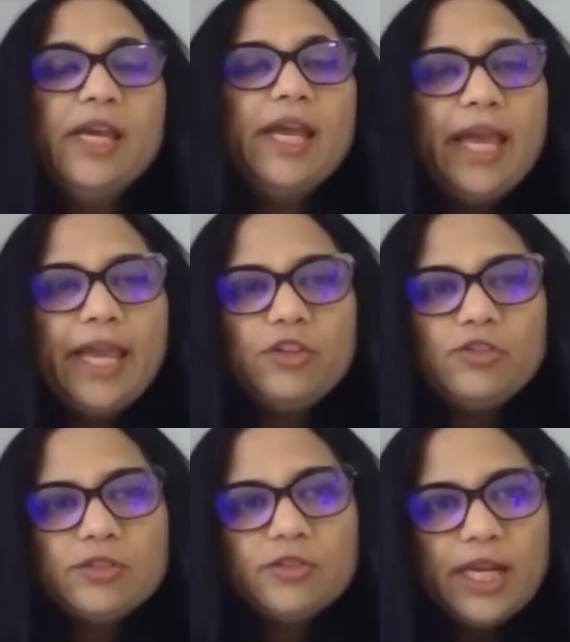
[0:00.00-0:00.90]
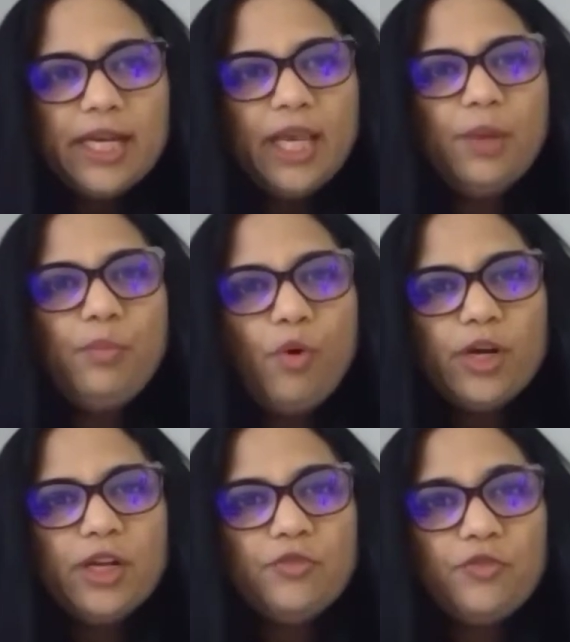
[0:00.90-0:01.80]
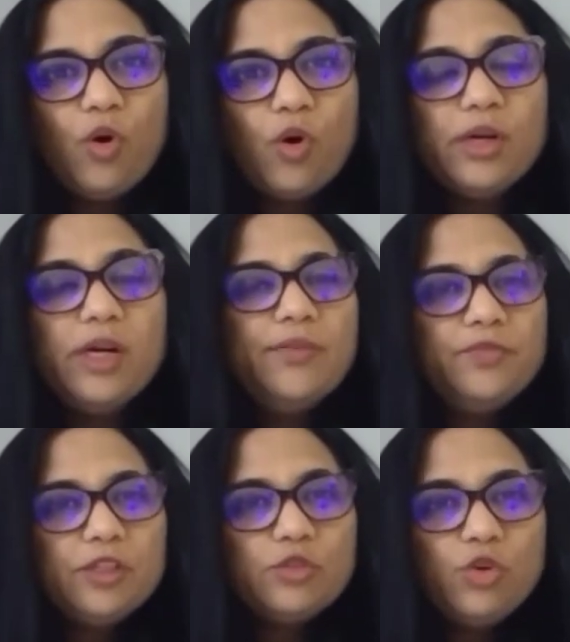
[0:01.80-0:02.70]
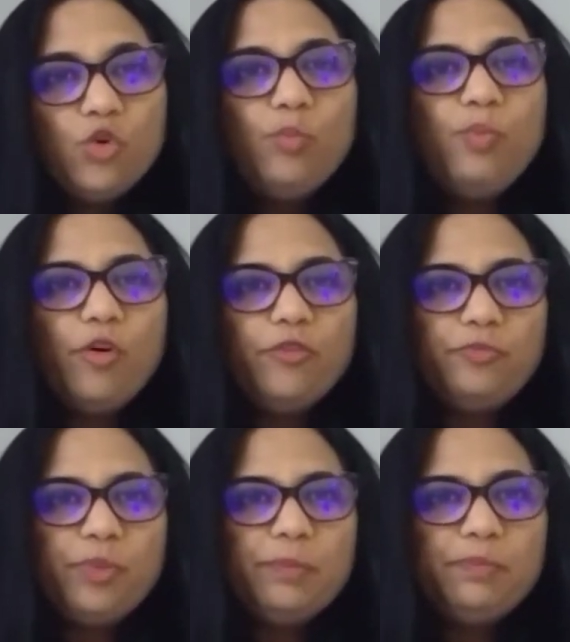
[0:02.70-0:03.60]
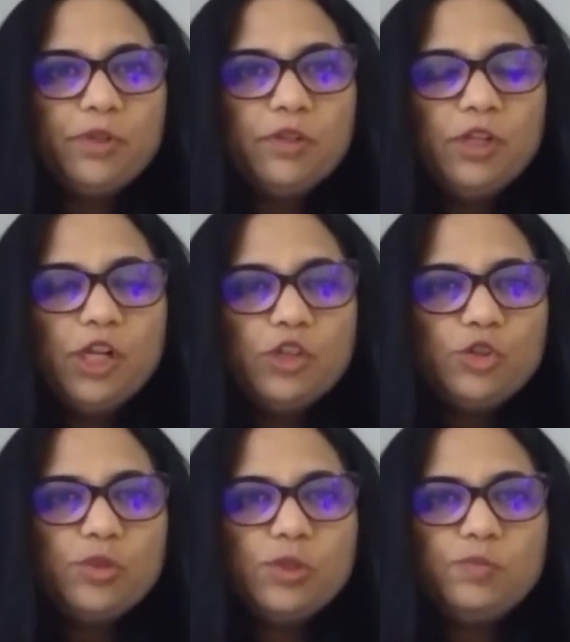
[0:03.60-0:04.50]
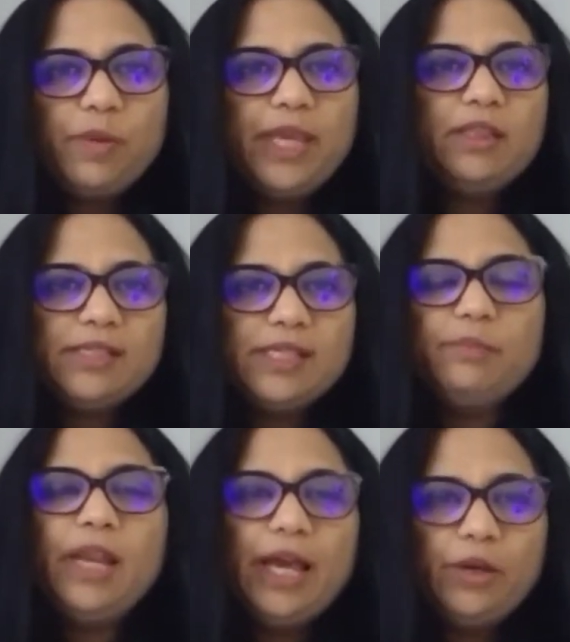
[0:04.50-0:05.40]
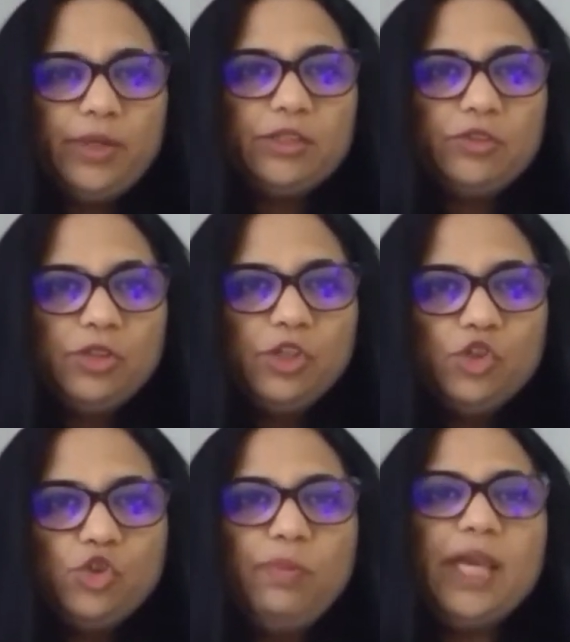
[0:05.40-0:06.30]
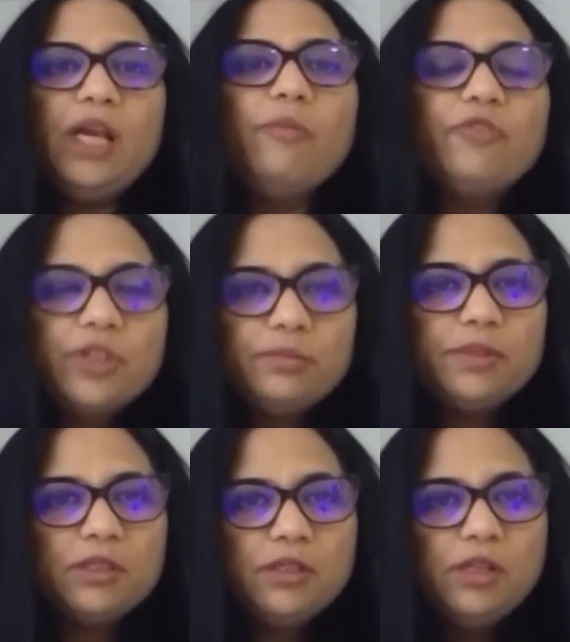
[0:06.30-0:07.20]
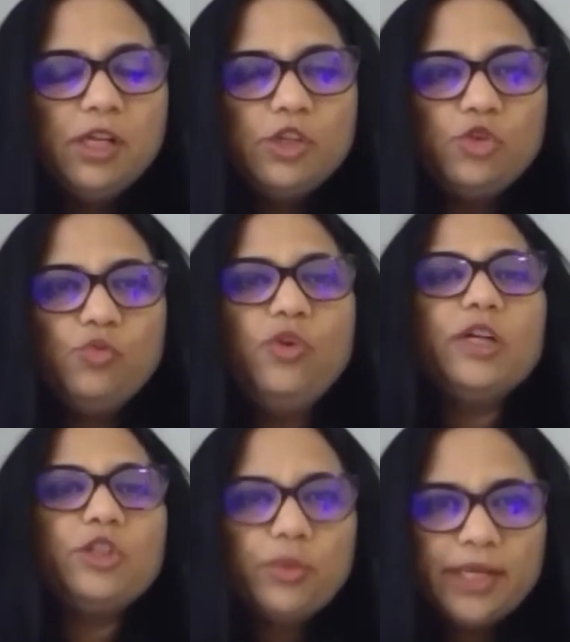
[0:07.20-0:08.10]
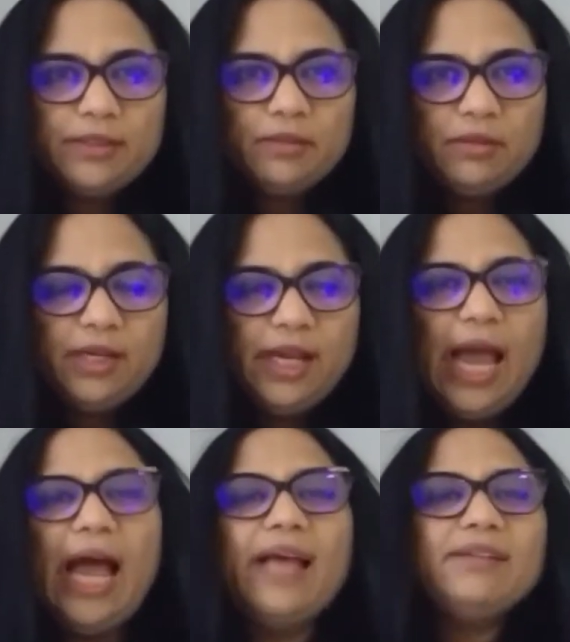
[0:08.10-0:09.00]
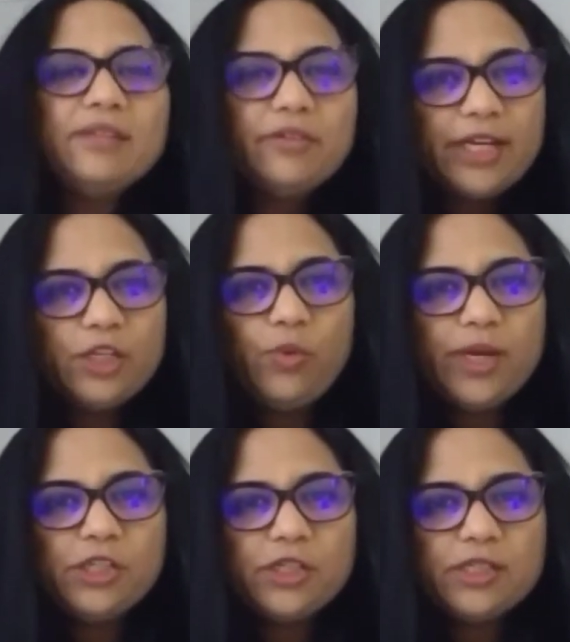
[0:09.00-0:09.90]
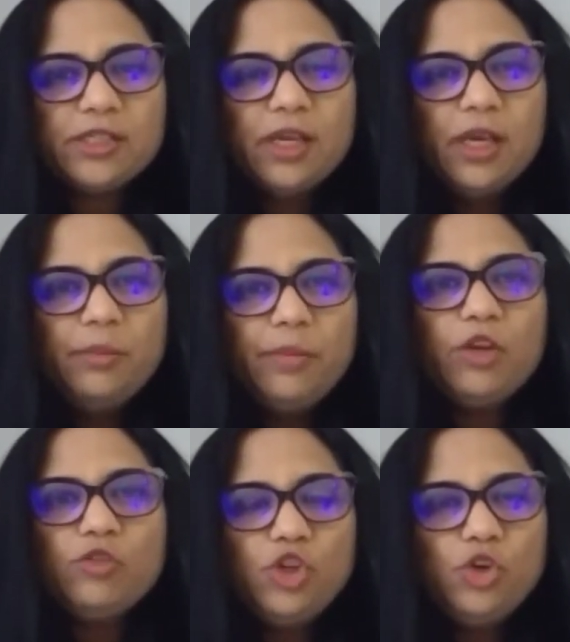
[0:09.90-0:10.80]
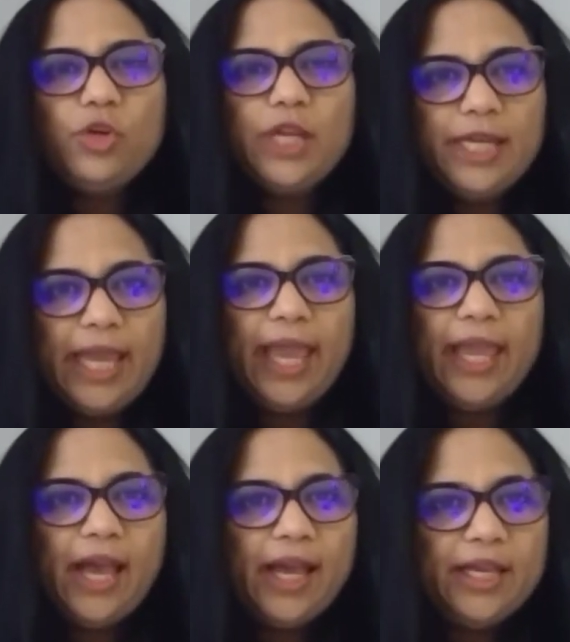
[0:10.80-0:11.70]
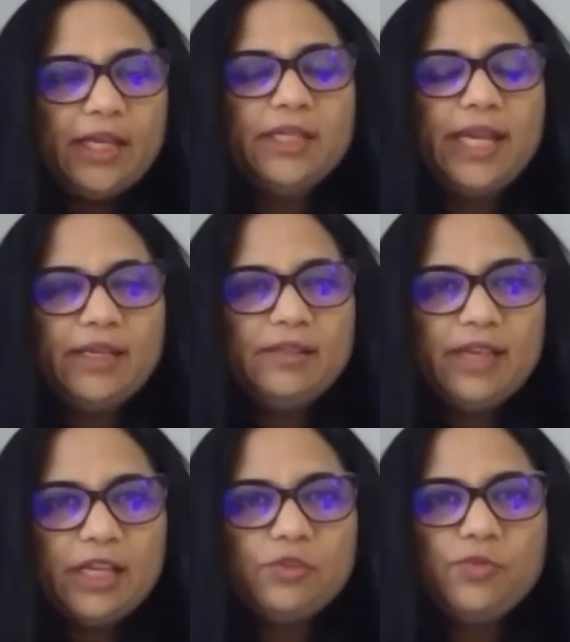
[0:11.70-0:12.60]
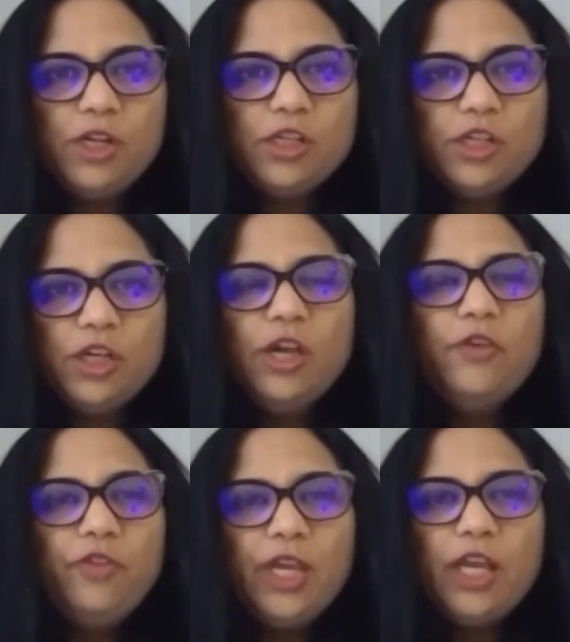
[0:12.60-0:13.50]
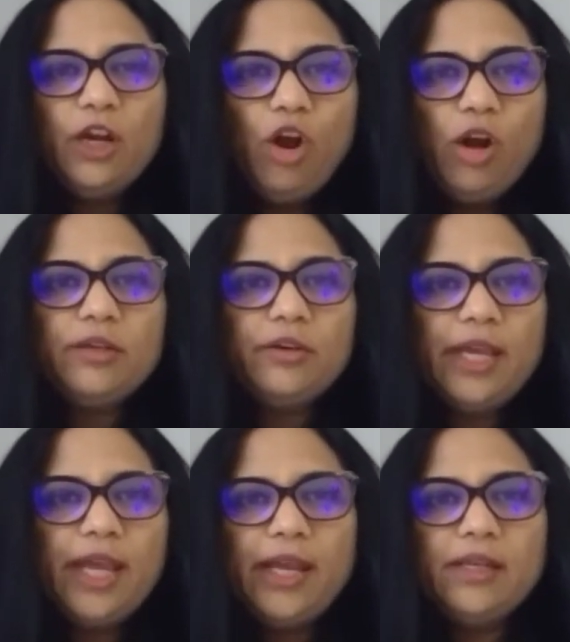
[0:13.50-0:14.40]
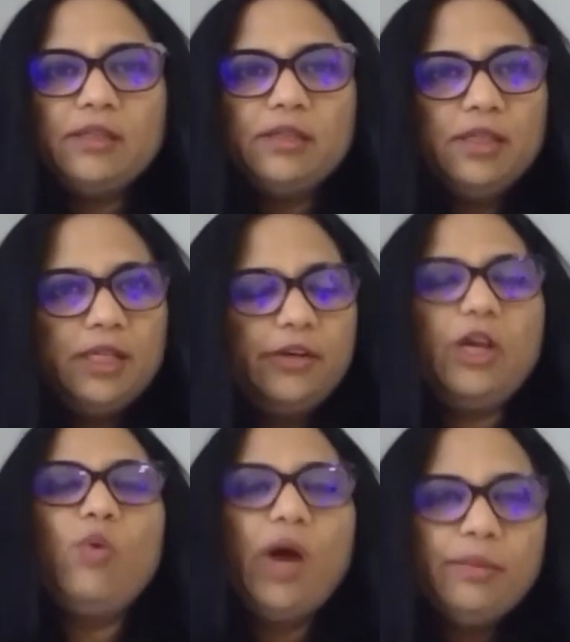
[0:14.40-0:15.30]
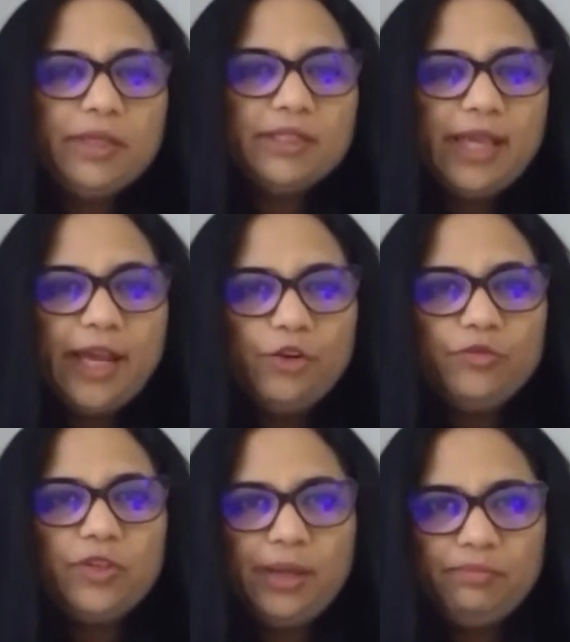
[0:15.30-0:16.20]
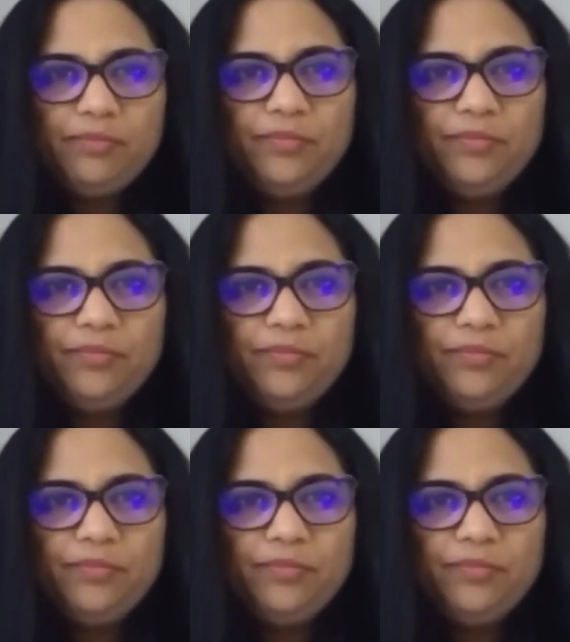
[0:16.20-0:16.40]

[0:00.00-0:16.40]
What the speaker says: it's really important for this group of people to speak the same language, to be comfortable, to work together, ask the right questions, because you in AI and data science world, we cannot create requirements ahead of time.